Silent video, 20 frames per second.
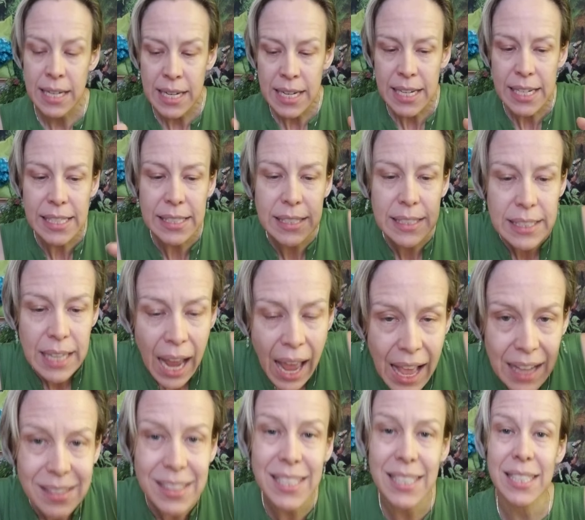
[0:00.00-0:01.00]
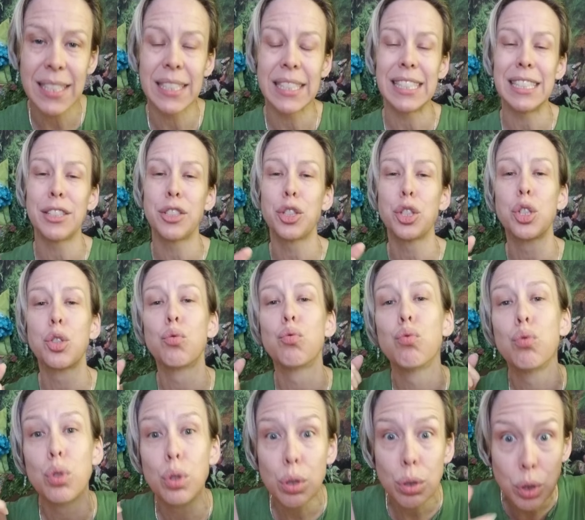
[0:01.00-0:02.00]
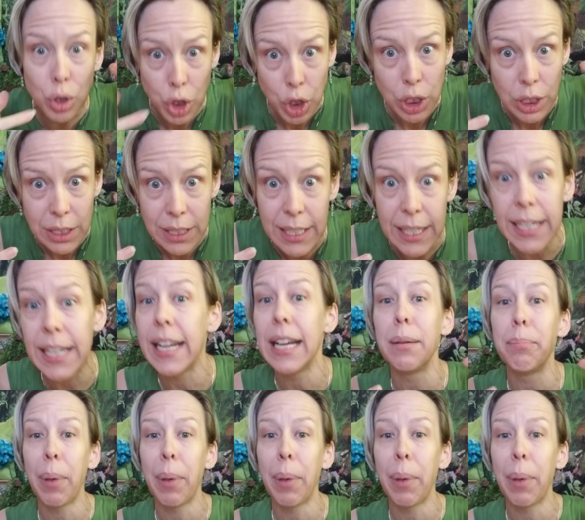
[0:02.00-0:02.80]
intensely excruciating,